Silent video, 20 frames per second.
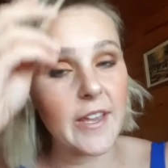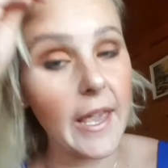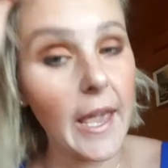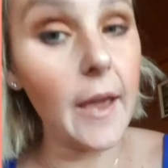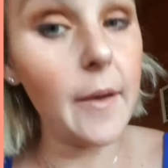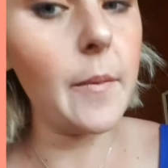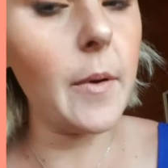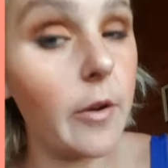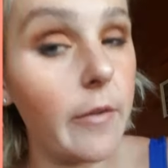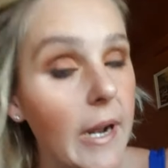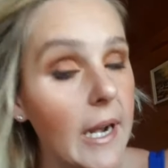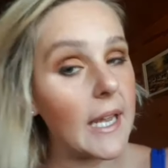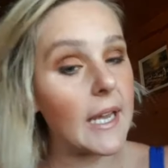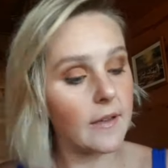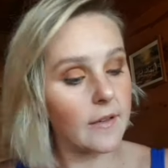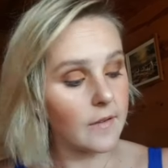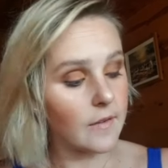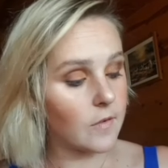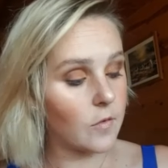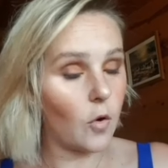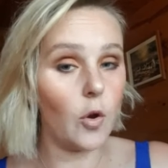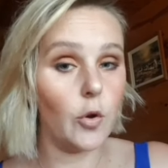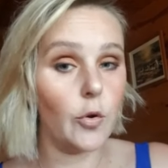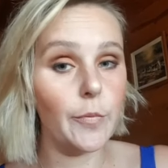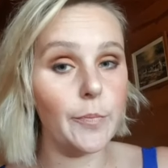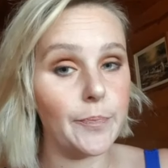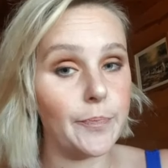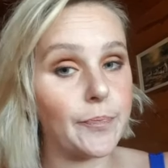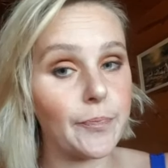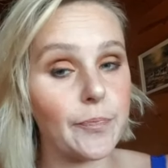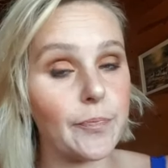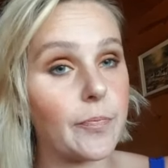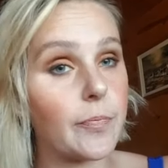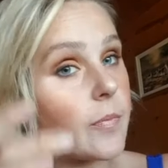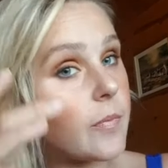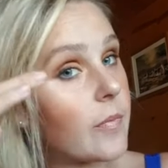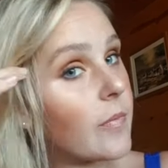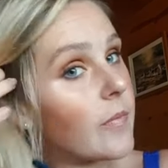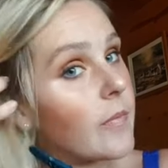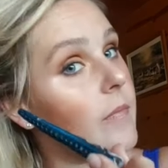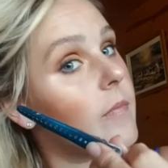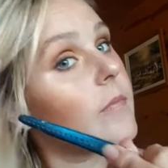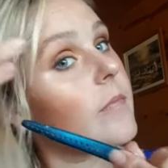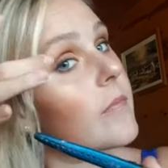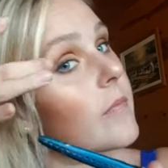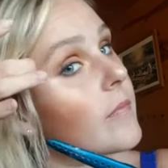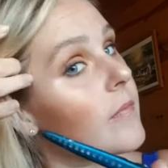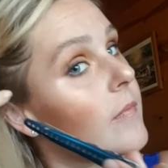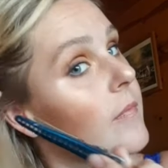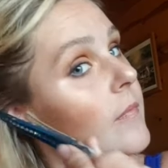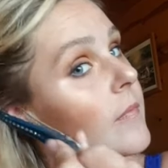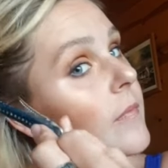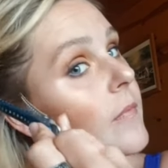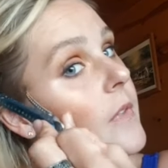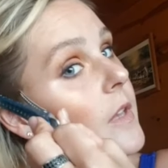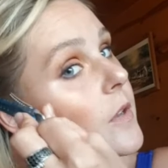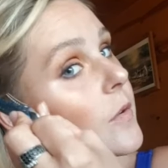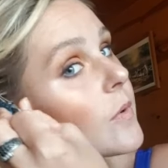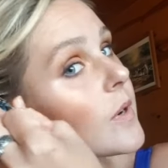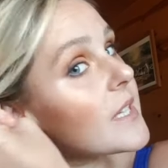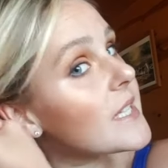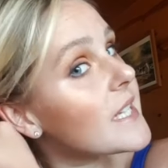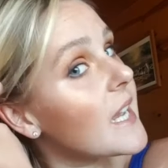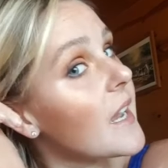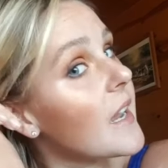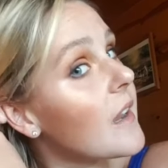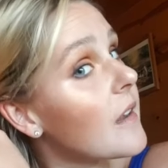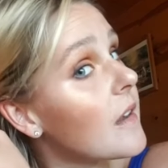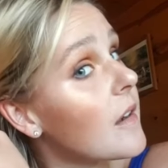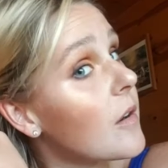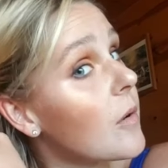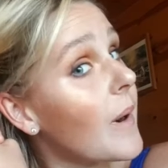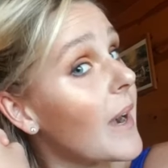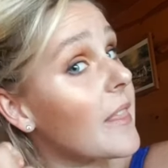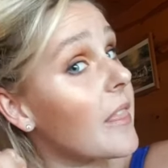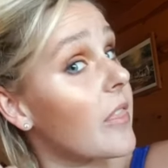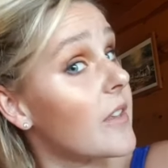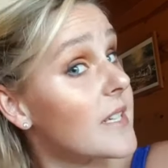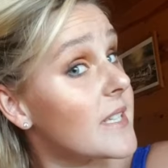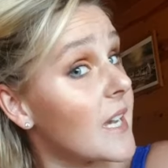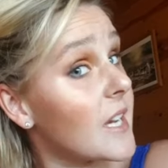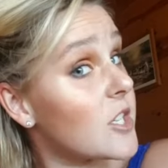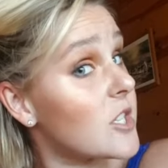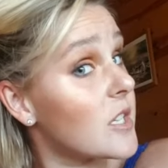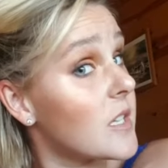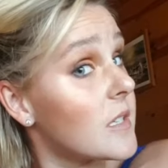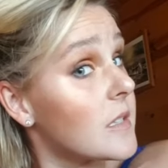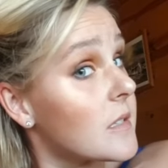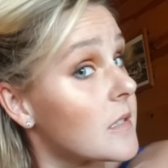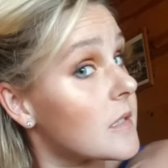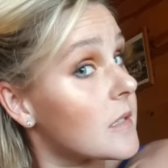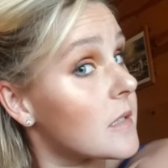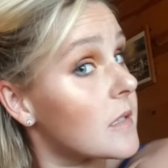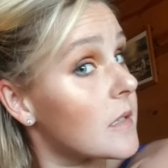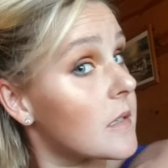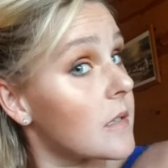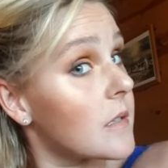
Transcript: Okay, are you ready? So, you want to take quite thin sections.